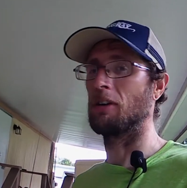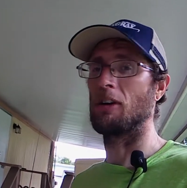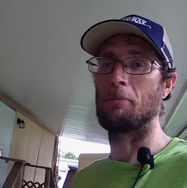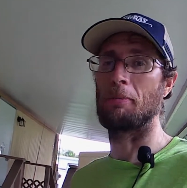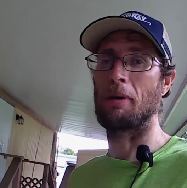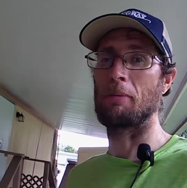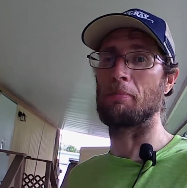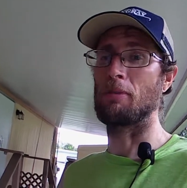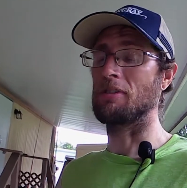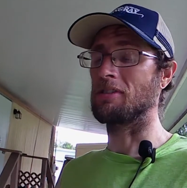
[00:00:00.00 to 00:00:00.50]
On
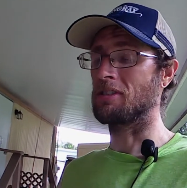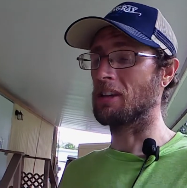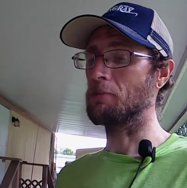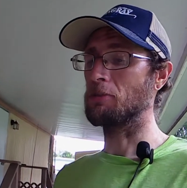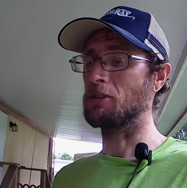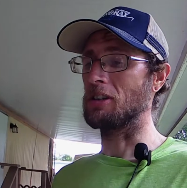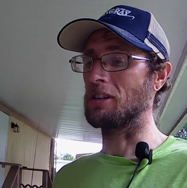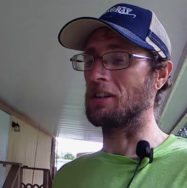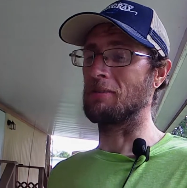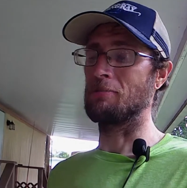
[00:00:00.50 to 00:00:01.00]
my
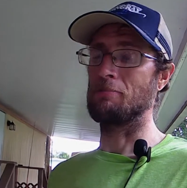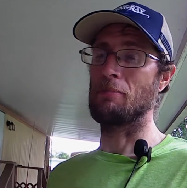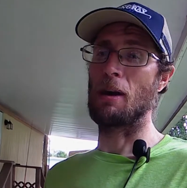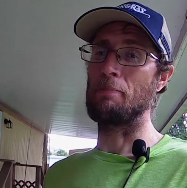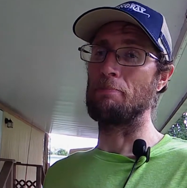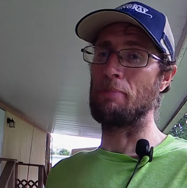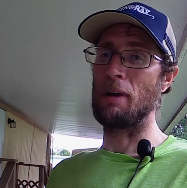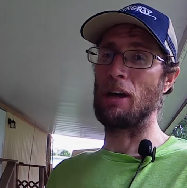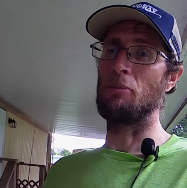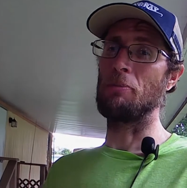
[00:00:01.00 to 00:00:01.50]
perception, my
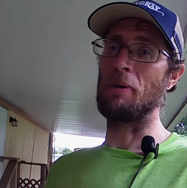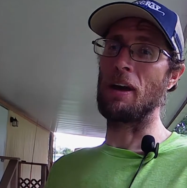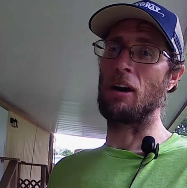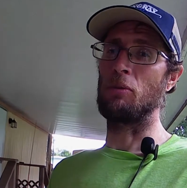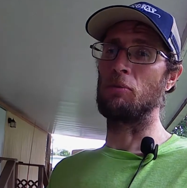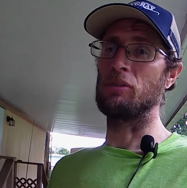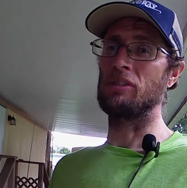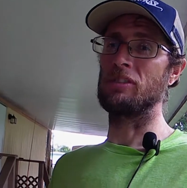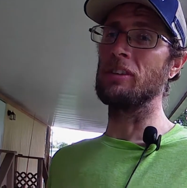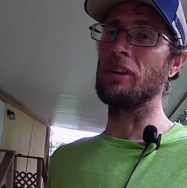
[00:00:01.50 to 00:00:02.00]
bail mount
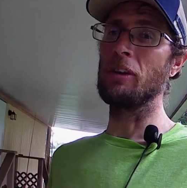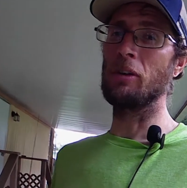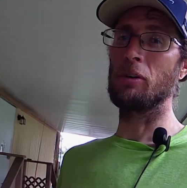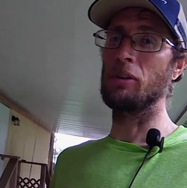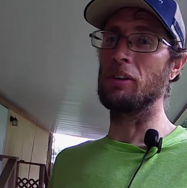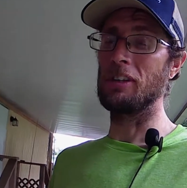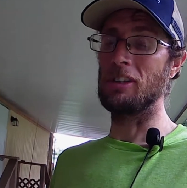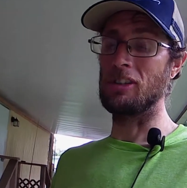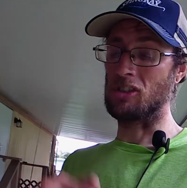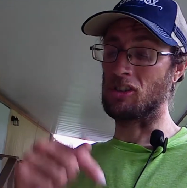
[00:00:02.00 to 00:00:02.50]
was
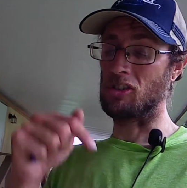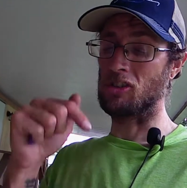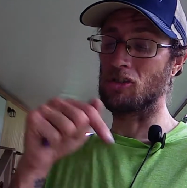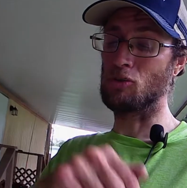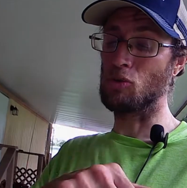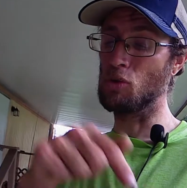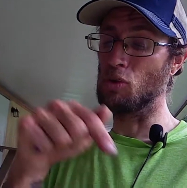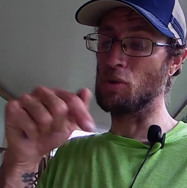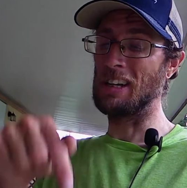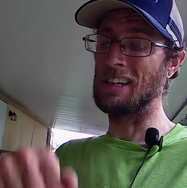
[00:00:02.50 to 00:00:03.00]
literally just
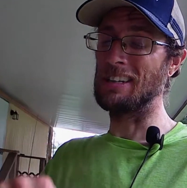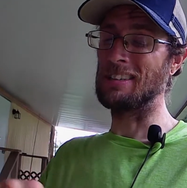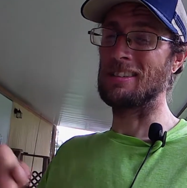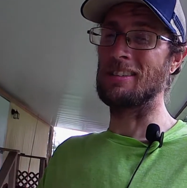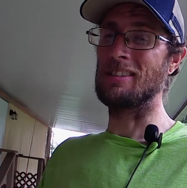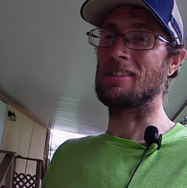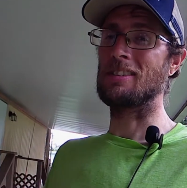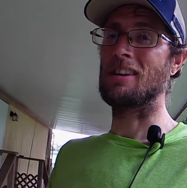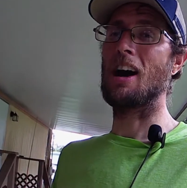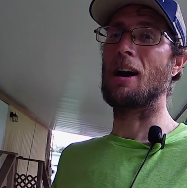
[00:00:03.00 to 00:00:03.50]
screwed into
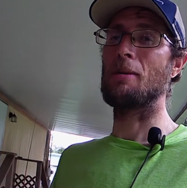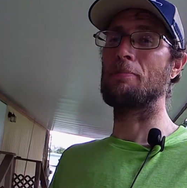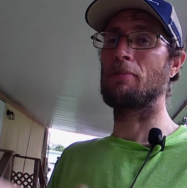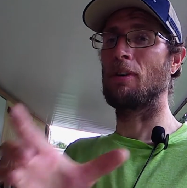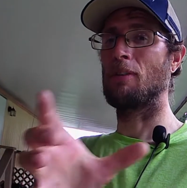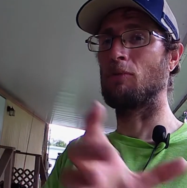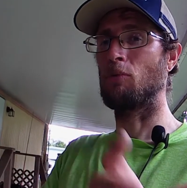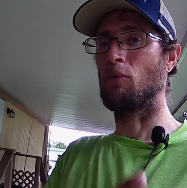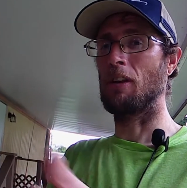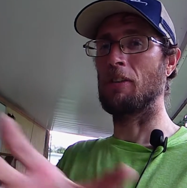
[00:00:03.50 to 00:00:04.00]
the top
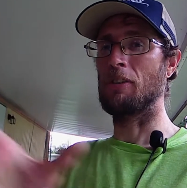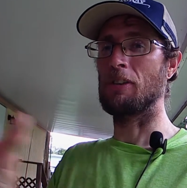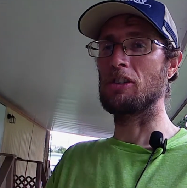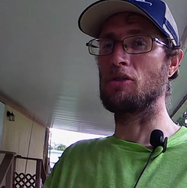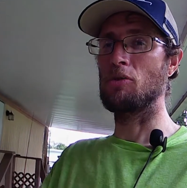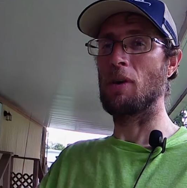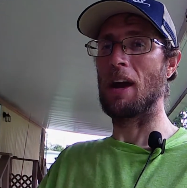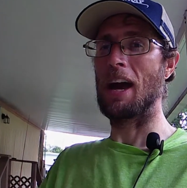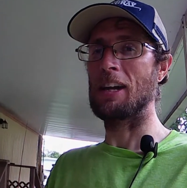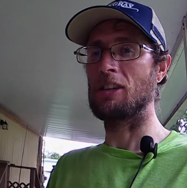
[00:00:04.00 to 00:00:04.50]
of one of the
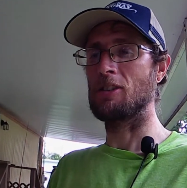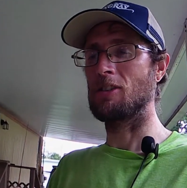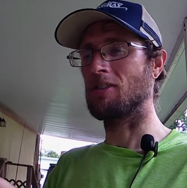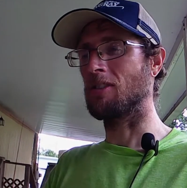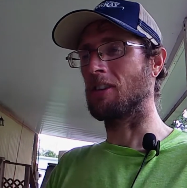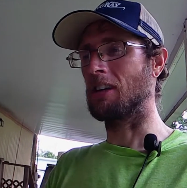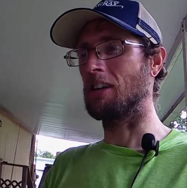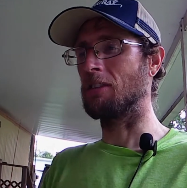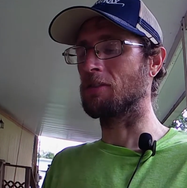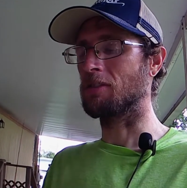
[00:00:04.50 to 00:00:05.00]
two hatches
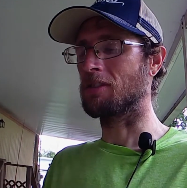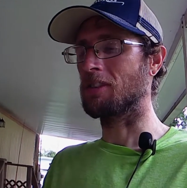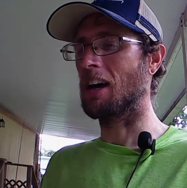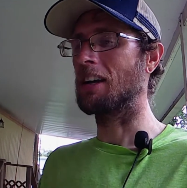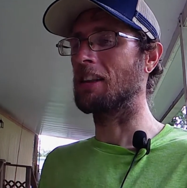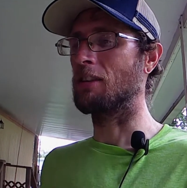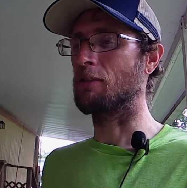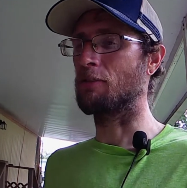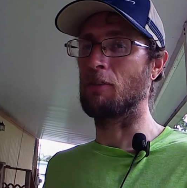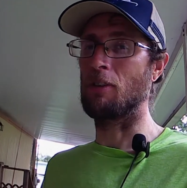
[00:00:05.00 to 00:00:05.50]
on either side
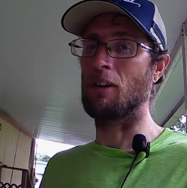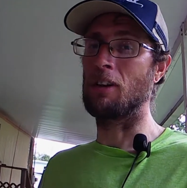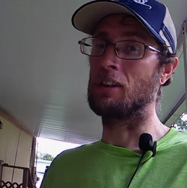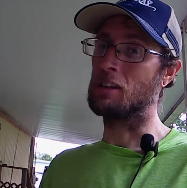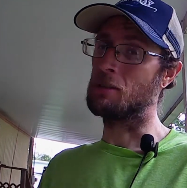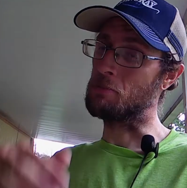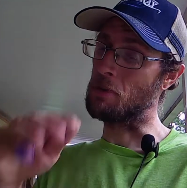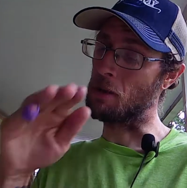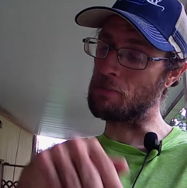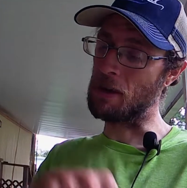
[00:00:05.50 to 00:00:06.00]
in the front, and
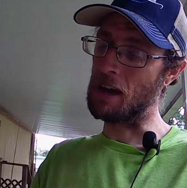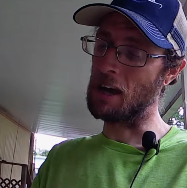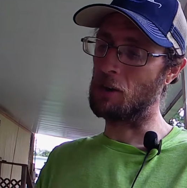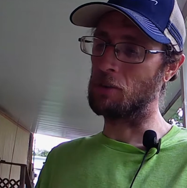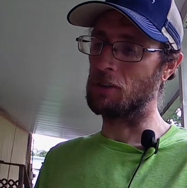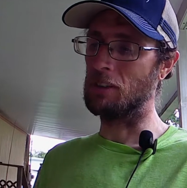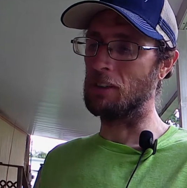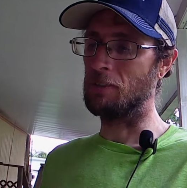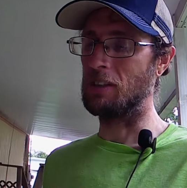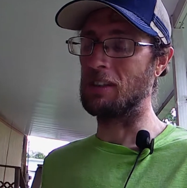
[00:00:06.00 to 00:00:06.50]
then my battery
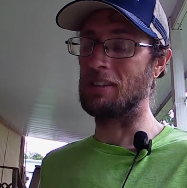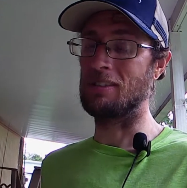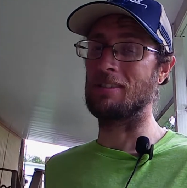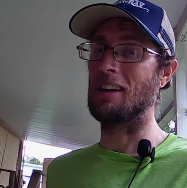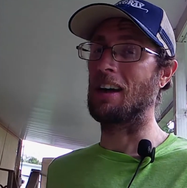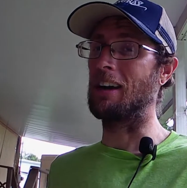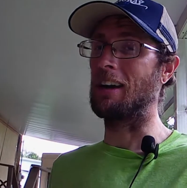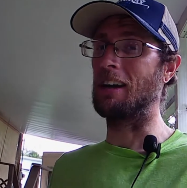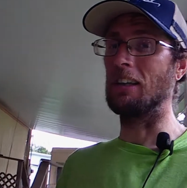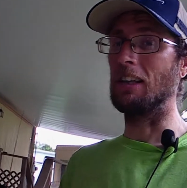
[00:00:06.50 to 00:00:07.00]
lived
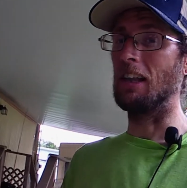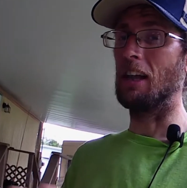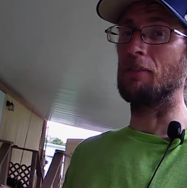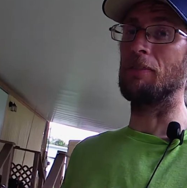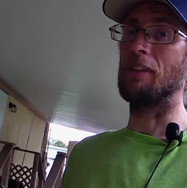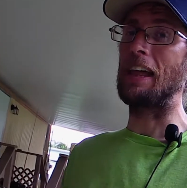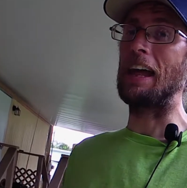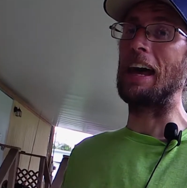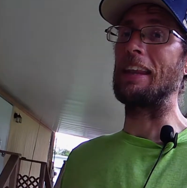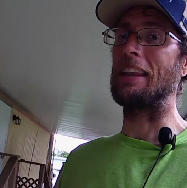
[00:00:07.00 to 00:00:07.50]
inside. I love
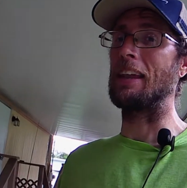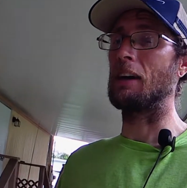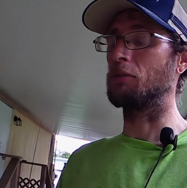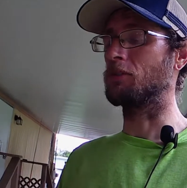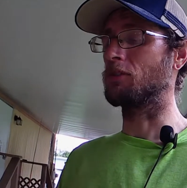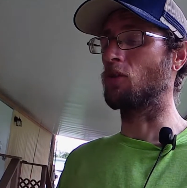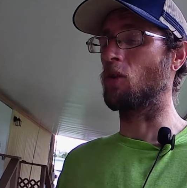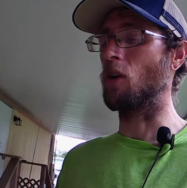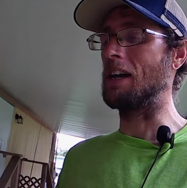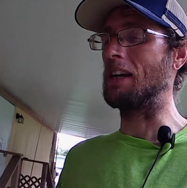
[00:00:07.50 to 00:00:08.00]
that. That was
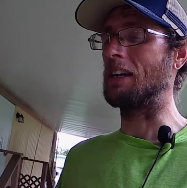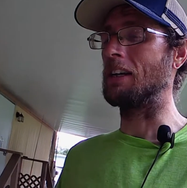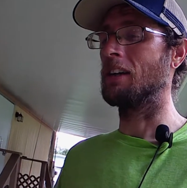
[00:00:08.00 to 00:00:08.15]
great.